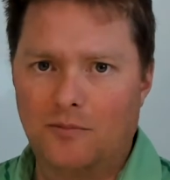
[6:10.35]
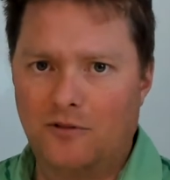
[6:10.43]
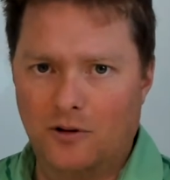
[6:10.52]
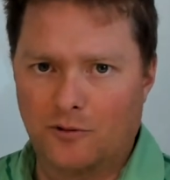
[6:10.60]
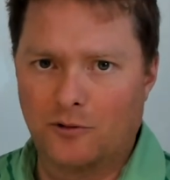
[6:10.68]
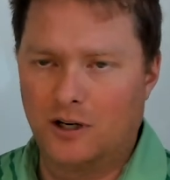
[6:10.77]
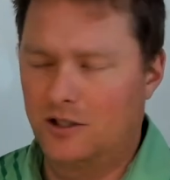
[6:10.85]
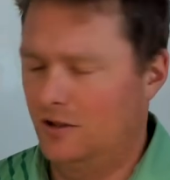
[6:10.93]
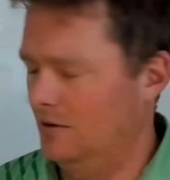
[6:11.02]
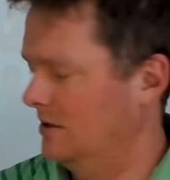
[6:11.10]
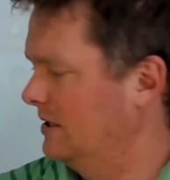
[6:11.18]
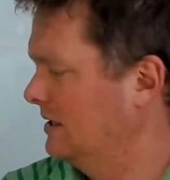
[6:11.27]
feel free
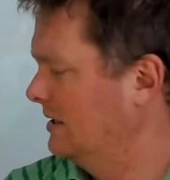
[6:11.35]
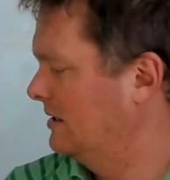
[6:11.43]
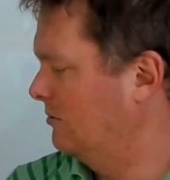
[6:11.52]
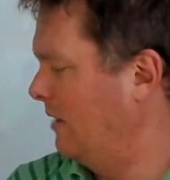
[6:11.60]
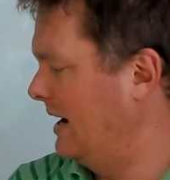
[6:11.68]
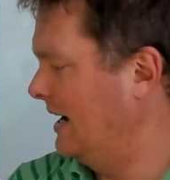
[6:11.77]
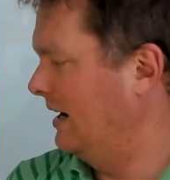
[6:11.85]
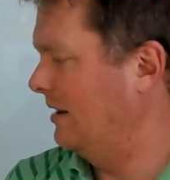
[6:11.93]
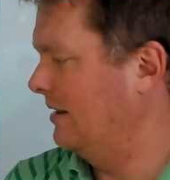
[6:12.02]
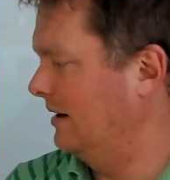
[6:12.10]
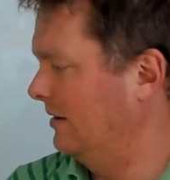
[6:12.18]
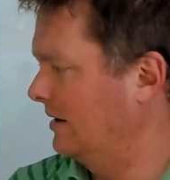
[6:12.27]
to write
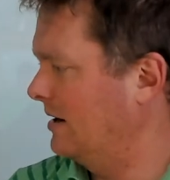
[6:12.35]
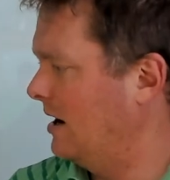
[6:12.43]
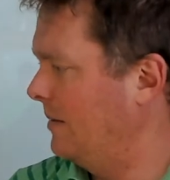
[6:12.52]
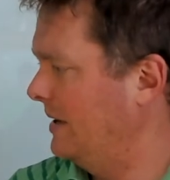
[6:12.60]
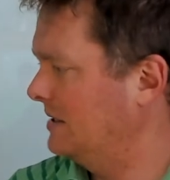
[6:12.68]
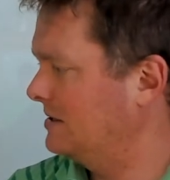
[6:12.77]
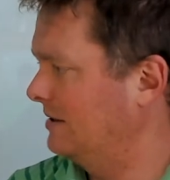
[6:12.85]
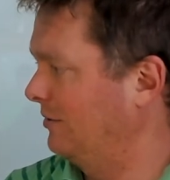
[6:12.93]
anything in the comments.